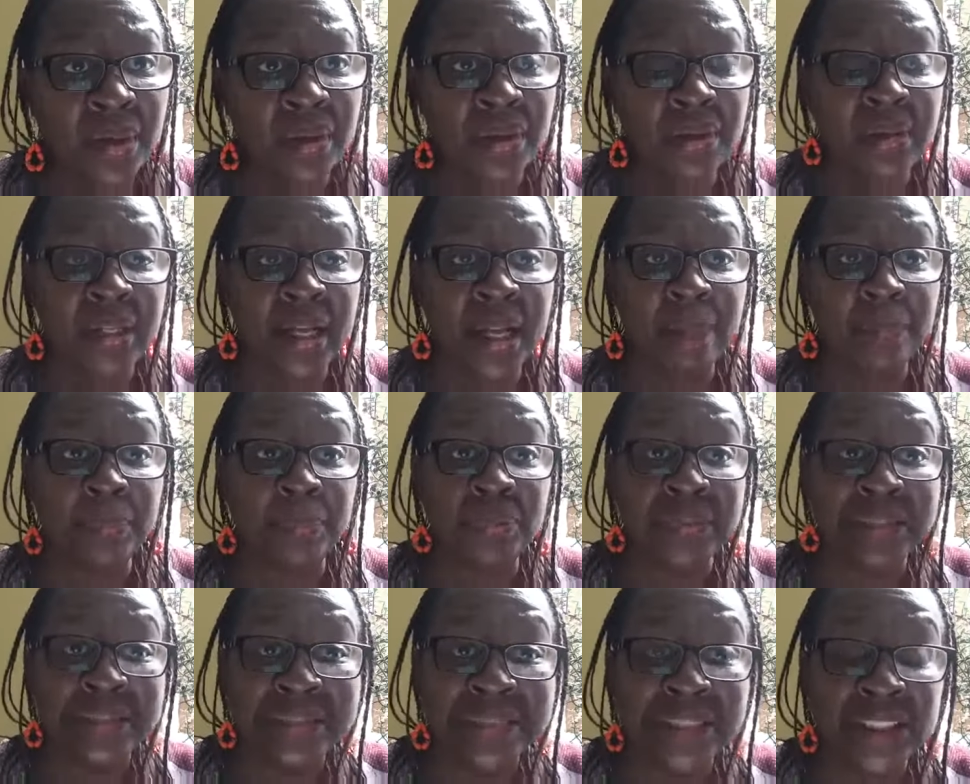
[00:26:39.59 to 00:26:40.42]
their
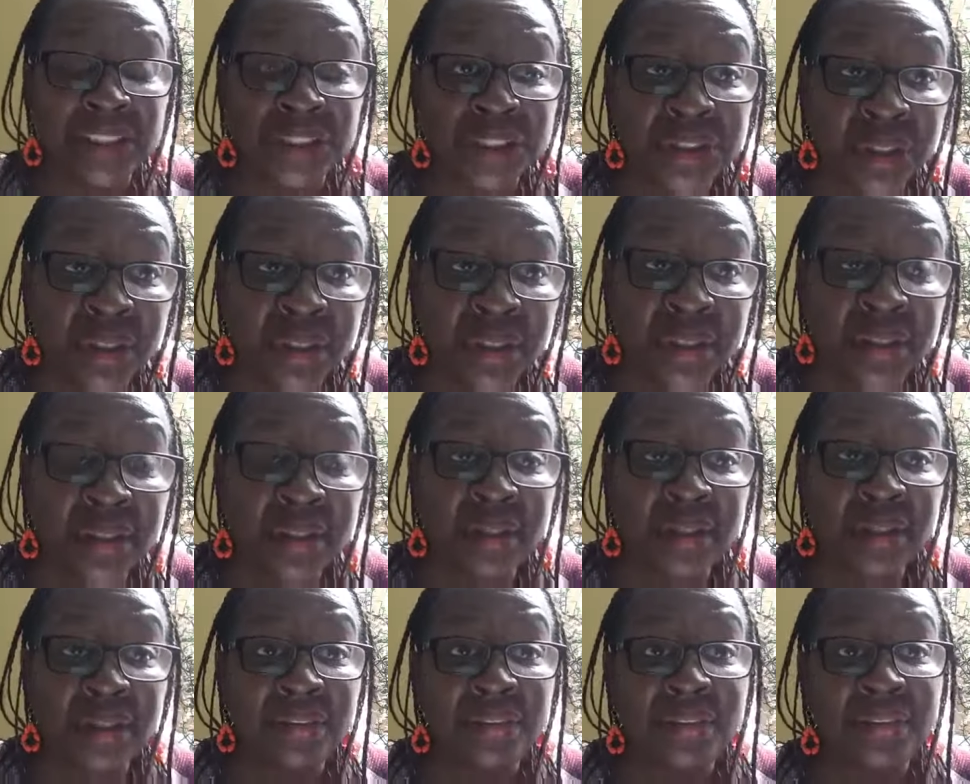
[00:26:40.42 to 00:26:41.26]
position,
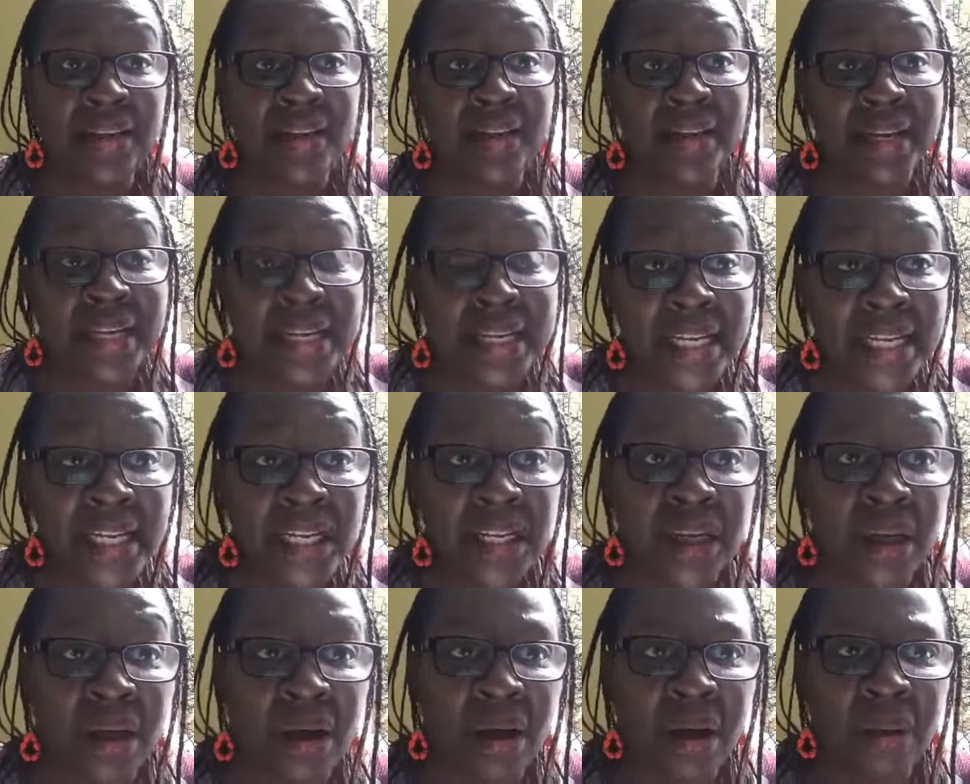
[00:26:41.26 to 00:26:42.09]
their
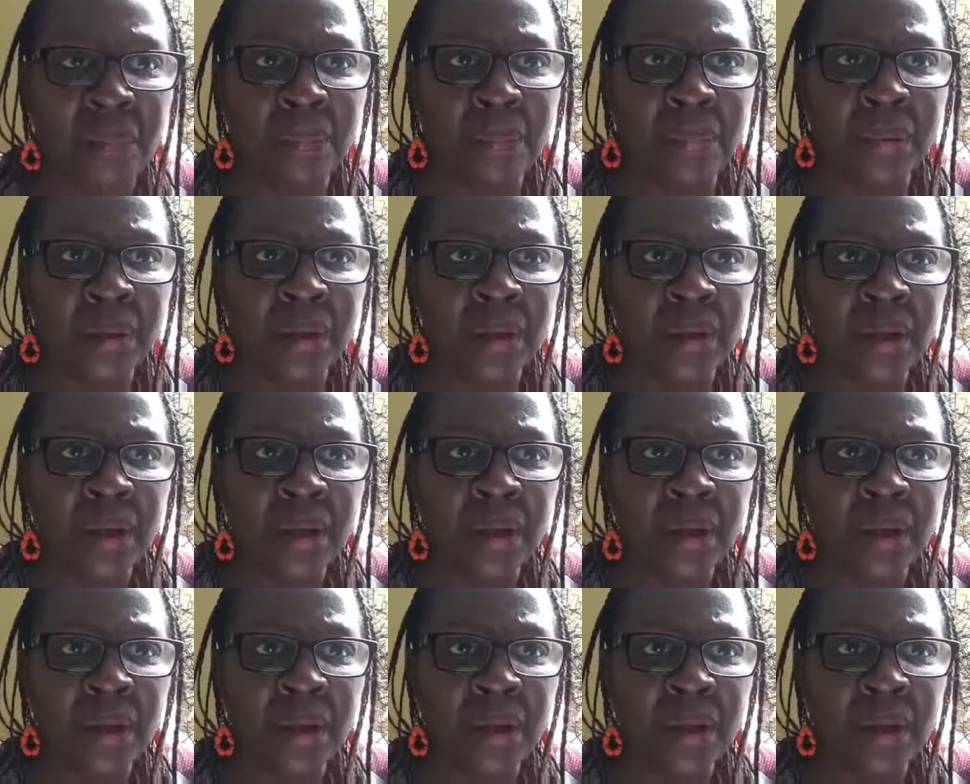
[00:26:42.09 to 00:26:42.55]
income,